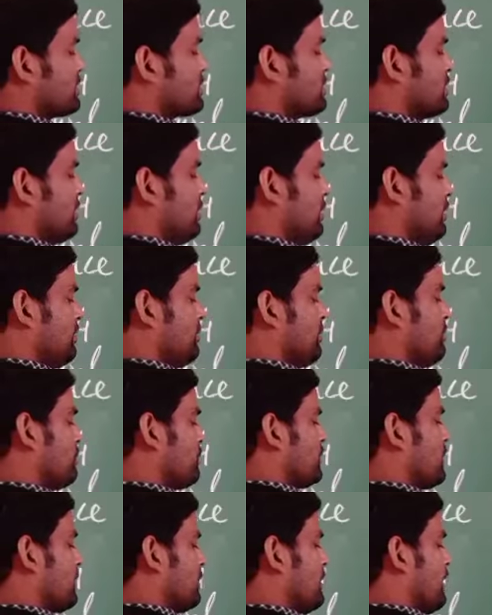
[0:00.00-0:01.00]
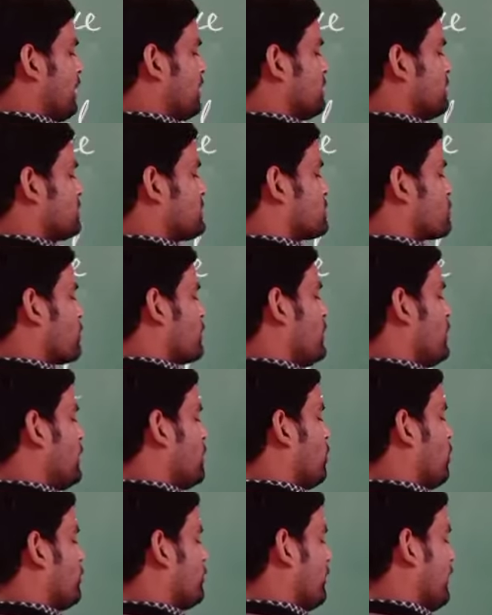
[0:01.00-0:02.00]
see the
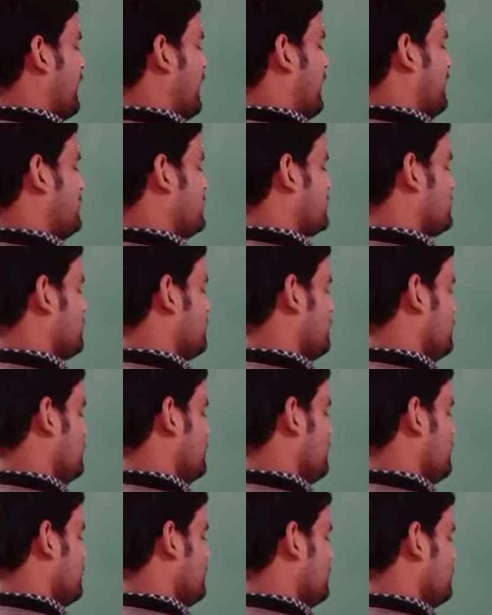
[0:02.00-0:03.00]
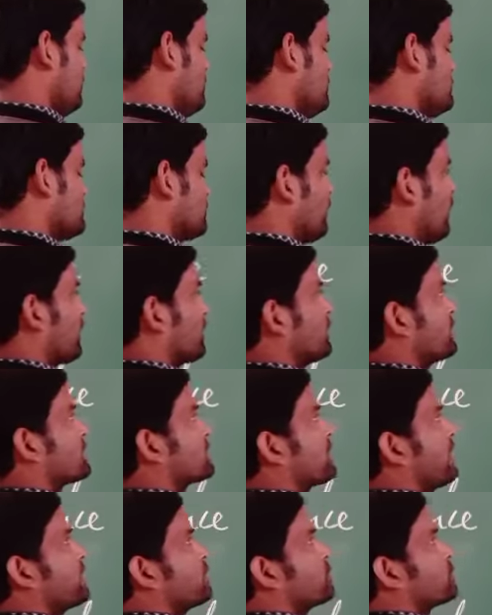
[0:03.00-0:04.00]
streak of a light. This one
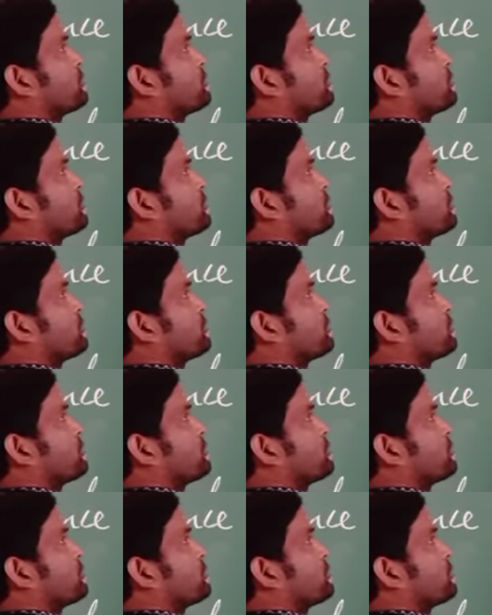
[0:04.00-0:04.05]
is said